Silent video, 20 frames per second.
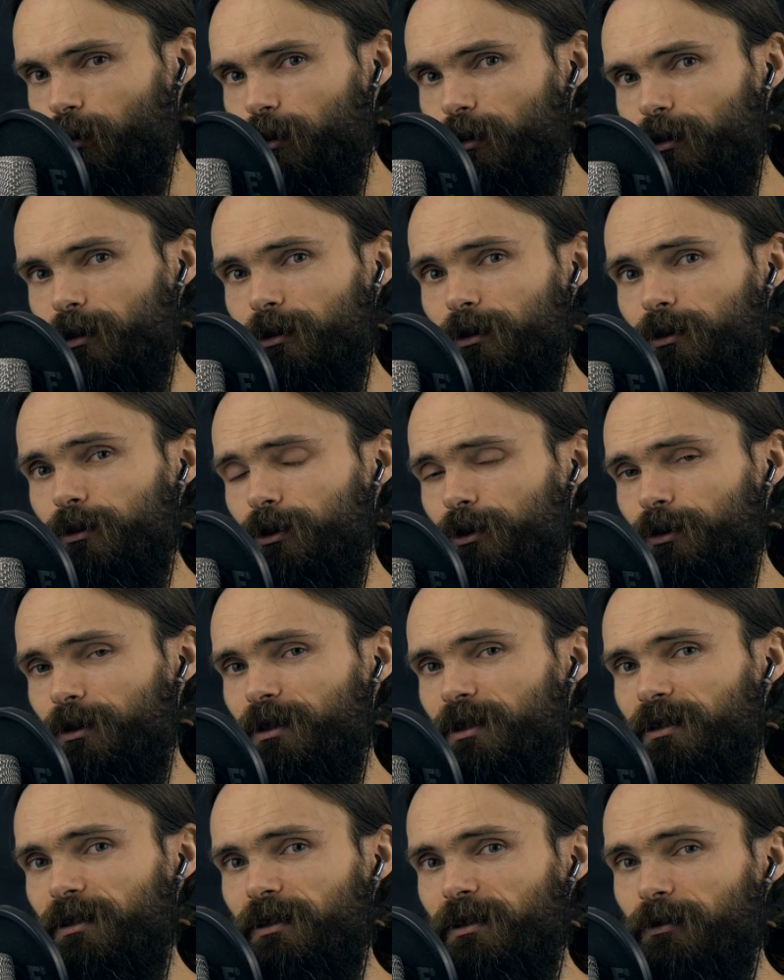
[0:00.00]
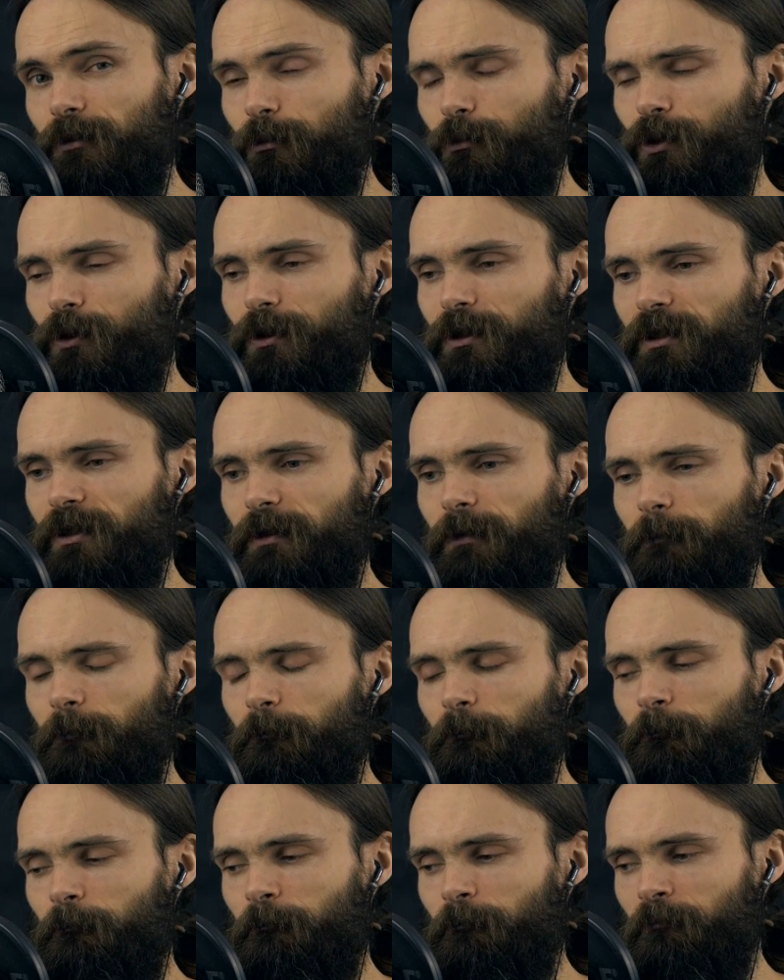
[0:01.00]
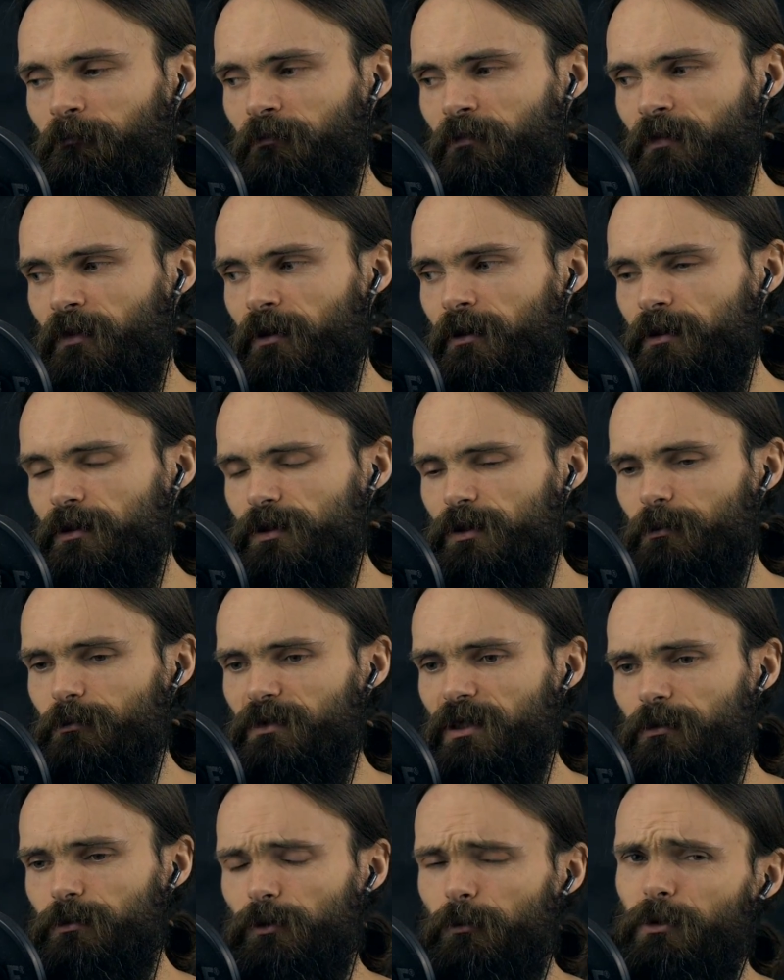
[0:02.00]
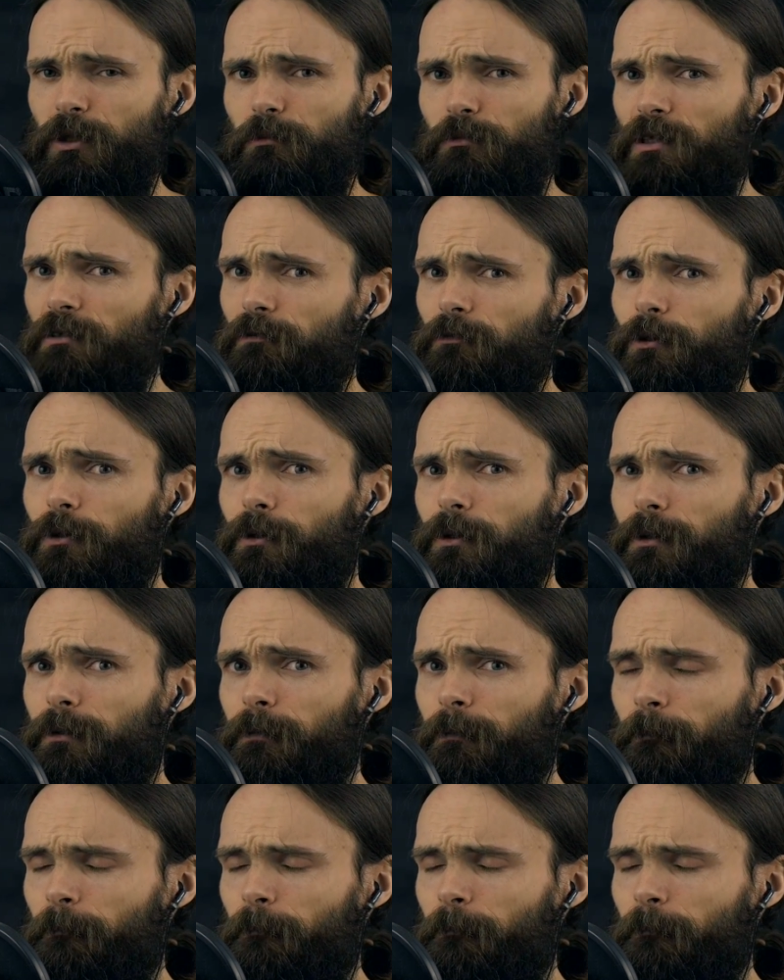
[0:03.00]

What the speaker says: o'clock usually in the morning, sometimes a bit before.